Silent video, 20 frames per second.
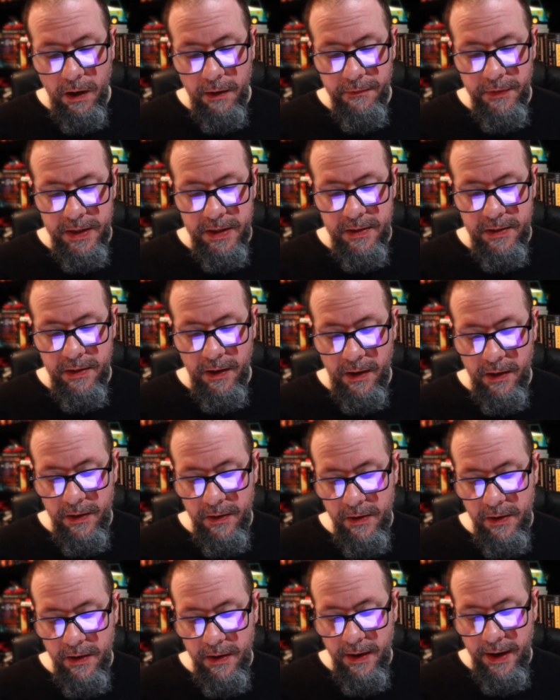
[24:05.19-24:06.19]
of his
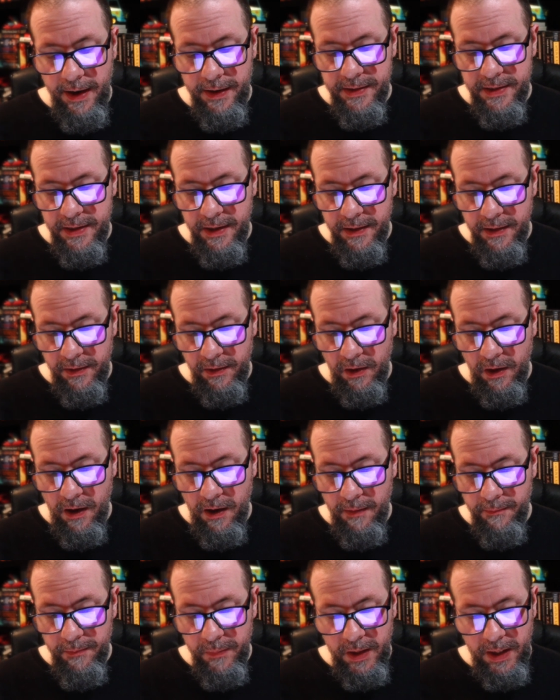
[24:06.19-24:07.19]
daughter and son-in-law,